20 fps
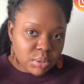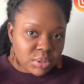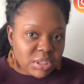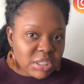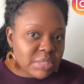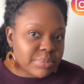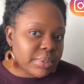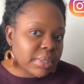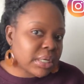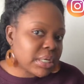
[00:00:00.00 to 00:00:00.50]

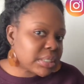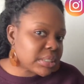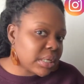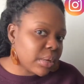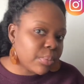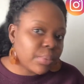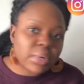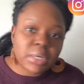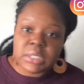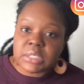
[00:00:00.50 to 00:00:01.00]
just because I
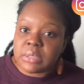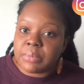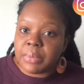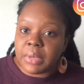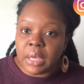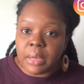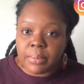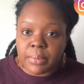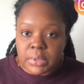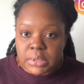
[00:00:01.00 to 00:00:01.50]
wanted to
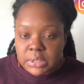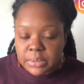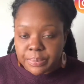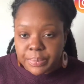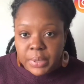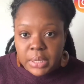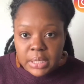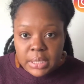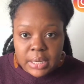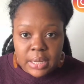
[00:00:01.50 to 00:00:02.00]
be able to
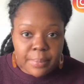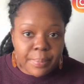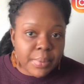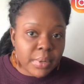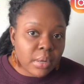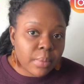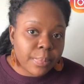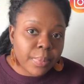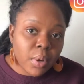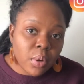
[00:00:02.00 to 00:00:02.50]
pull it up
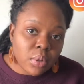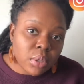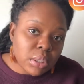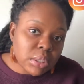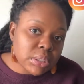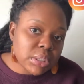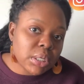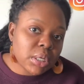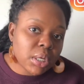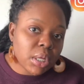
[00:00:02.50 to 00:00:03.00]
in a
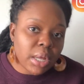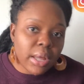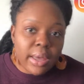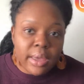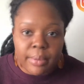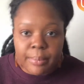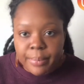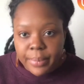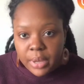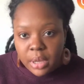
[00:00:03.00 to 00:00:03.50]
ponytail,
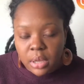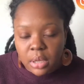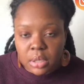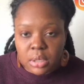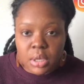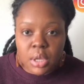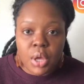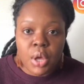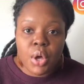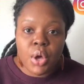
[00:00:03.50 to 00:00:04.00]
high bun,
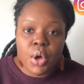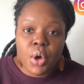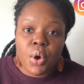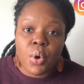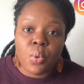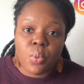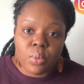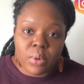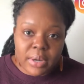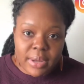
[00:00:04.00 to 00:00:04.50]

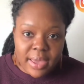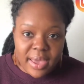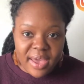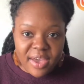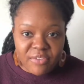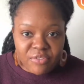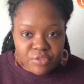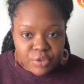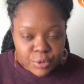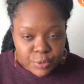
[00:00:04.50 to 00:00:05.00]
what
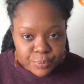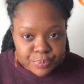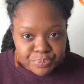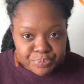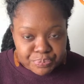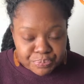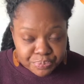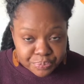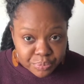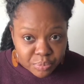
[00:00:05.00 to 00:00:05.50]
have you.
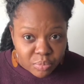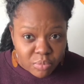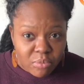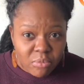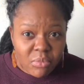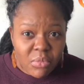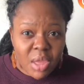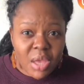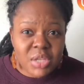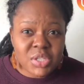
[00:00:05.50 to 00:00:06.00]

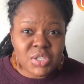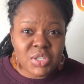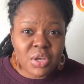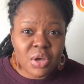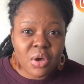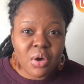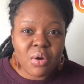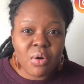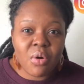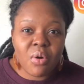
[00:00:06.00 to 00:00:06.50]

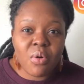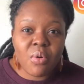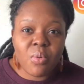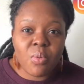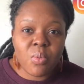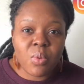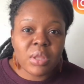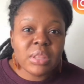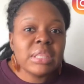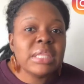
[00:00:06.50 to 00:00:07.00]
So
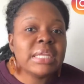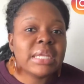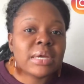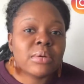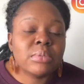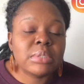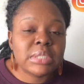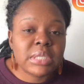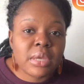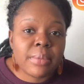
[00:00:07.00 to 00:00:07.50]
one thing I
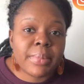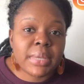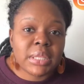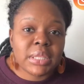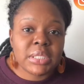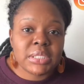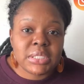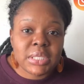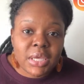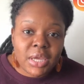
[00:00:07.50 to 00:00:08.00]
would say about
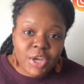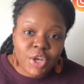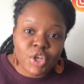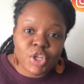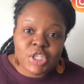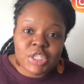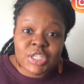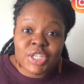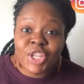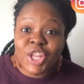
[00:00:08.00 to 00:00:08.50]
this hair,
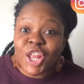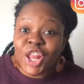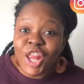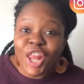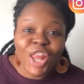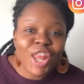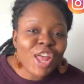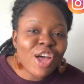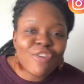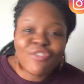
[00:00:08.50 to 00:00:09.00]
it's
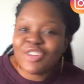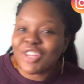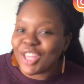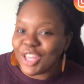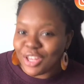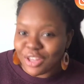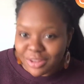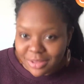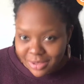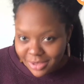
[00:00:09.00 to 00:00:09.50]

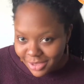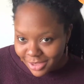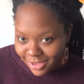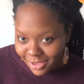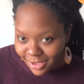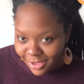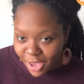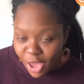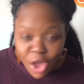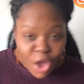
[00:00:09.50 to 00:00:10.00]
lovely
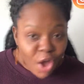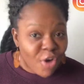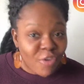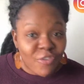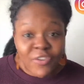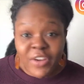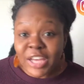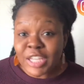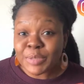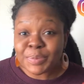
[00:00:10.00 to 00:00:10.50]
looking,
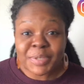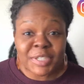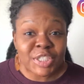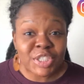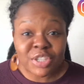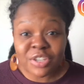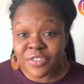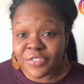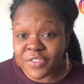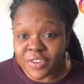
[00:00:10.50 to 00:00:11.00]

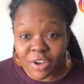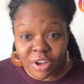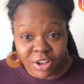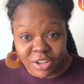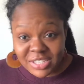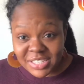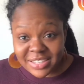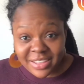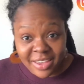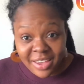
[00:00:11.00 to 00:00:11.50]
especially for
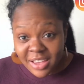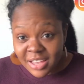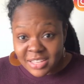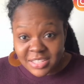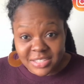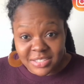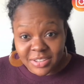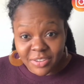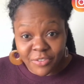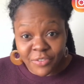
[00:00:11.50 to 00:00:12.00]
us that
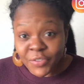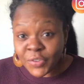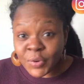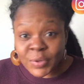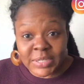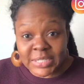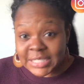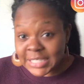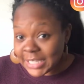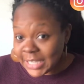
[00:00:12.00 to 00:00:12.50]
has
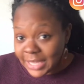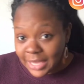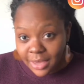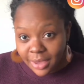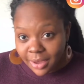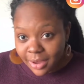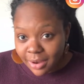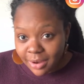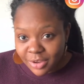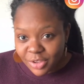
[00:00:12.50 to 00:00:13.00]
4C
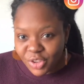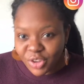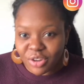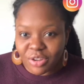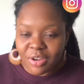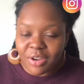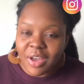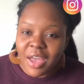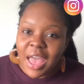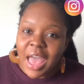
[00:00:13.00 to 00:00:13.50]
hair. You
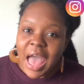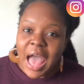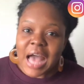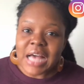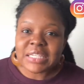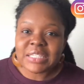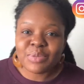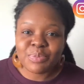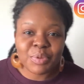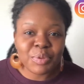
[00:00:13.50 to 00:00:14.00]
know
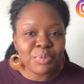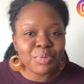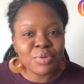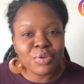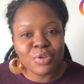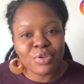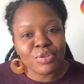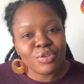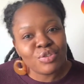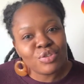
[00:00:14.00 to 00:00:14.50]
how some people,
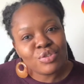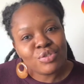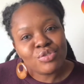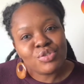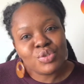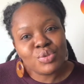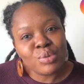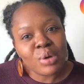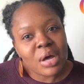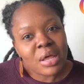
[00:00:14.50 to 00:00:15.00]
you
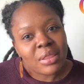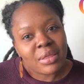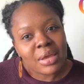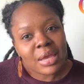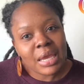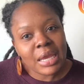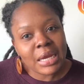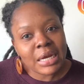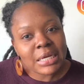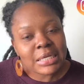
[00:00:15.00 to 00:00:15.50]
do other
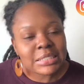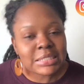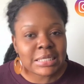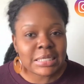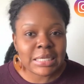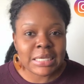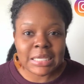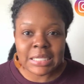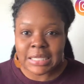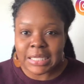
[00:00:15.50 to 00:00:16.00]
hairs
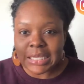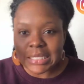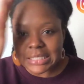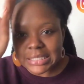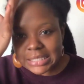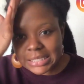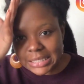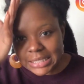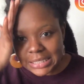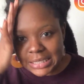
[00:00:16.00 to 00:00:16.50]
and then they
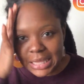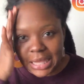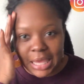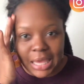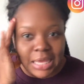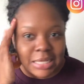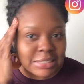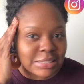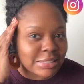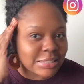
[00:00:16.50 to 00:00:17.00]
slick the
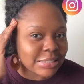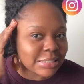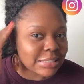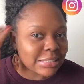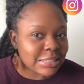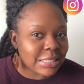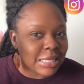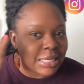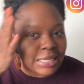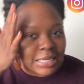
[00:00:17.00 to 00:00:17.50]

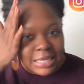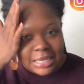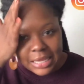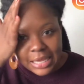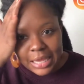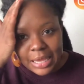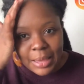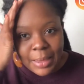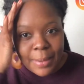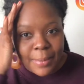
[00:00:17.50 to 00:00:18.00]
edges and
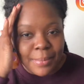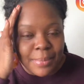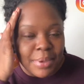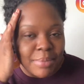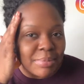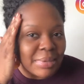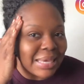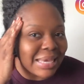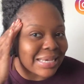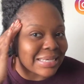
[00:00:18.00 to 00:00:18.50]
the
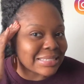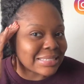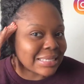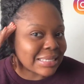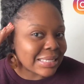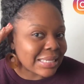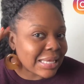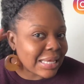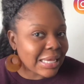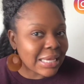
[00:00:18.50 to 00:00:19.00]
baby hairs are
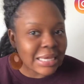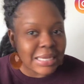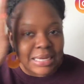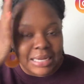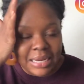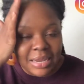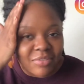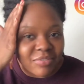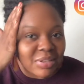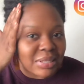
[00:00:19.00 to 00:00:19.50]
laid
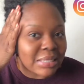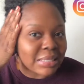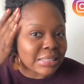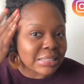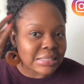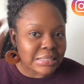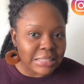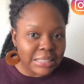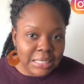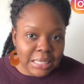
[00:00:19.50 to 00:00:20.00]
and everything
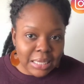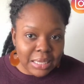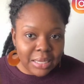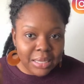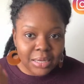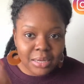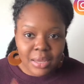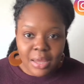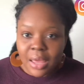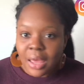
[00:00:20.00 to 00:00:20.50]
is
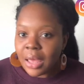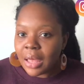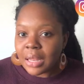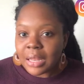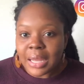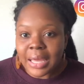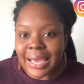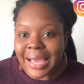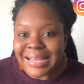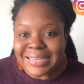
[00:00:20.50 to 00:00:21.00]
laid.
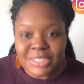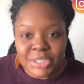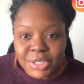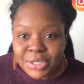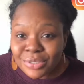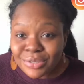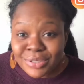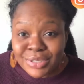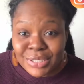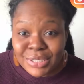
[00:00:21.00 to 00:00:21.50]
Like, I
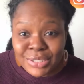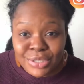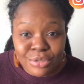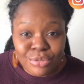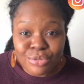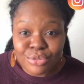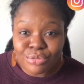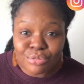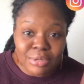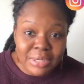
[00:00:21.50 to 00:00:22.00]
generally
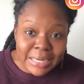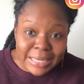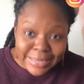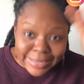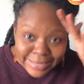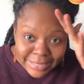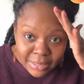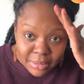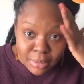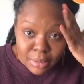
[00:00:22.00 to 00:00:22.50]
don't do
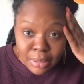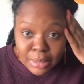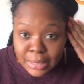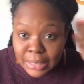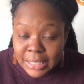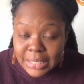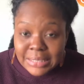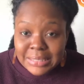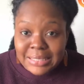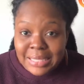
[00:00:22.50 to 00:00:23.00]
laid
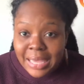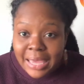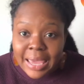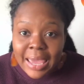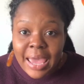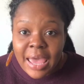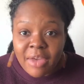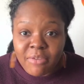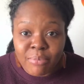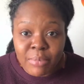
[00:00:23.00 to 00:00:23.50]
unless I
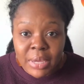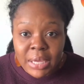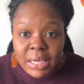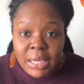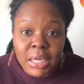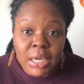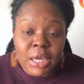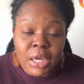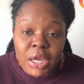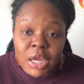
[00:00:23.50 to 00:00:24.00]
have my
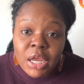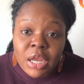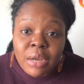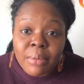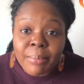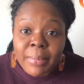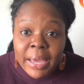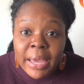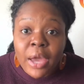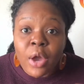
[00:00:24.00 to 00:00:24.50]
hair in
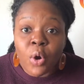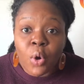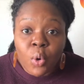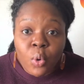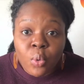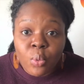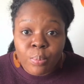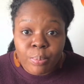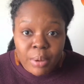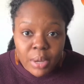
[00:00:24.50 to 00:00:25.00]
my
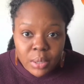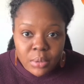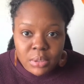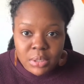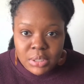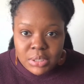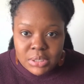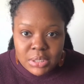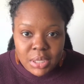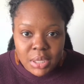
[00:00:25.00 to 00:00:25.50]
own
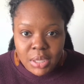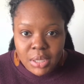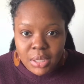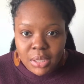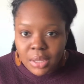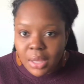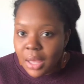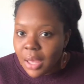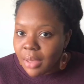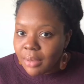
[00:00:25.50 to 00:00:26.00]

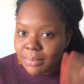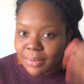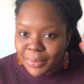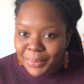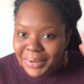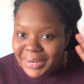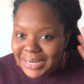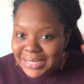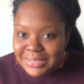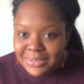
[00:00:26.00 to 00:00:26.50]
ponytail. But
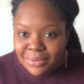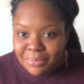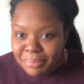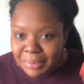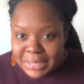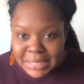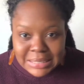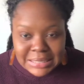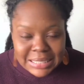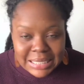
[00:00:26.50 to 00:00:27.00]
when I do
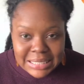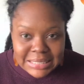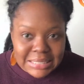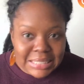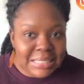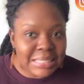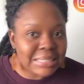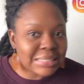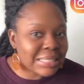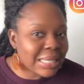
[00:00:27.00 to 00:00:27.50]
braids like
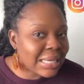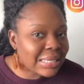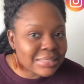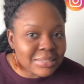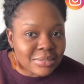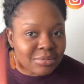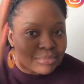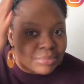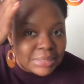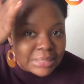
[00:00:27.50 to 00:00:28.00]
this, I
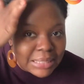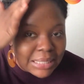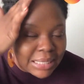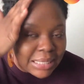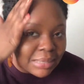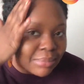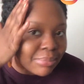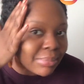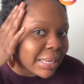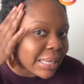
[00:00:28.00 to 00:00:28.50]
don't be
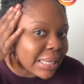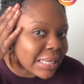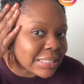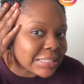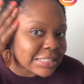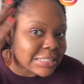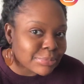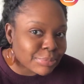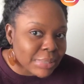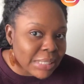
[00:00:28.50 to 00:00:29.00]
laying my
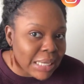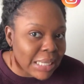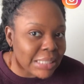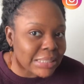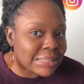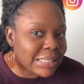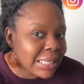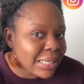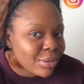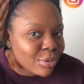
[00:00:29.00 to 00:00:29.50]
edges
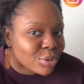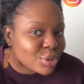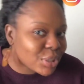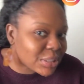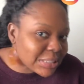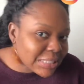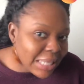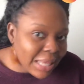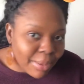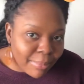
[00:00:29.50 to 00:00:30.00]
because they look
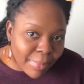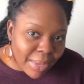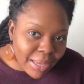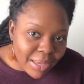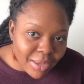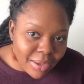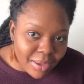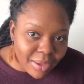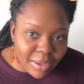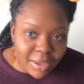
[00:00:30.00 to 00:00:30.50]
just like my
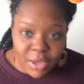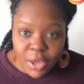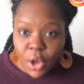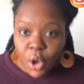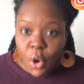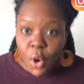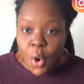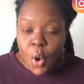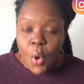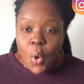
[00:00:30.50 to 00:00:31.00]
hair.
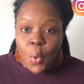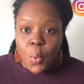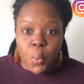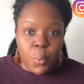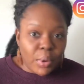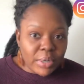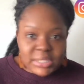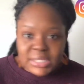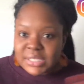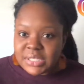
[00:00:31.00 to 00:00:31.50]

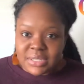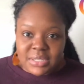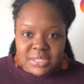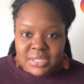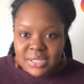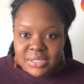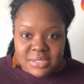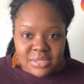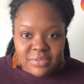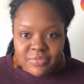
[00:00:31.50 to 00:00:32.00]
What's the
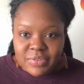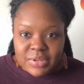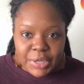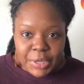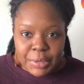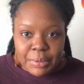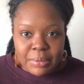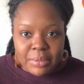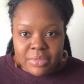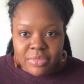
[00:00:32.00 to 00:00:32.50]
sense of
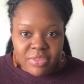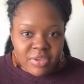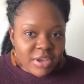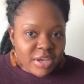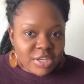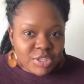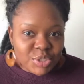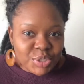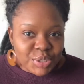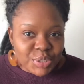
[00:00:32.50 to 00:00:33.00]
laying the
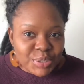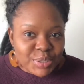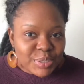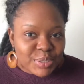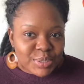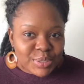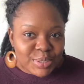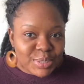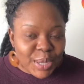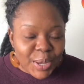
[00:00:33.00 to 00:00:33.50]
edges?
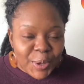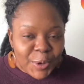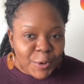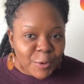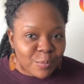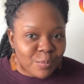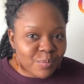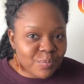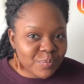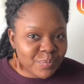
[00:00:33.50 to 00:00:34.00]
So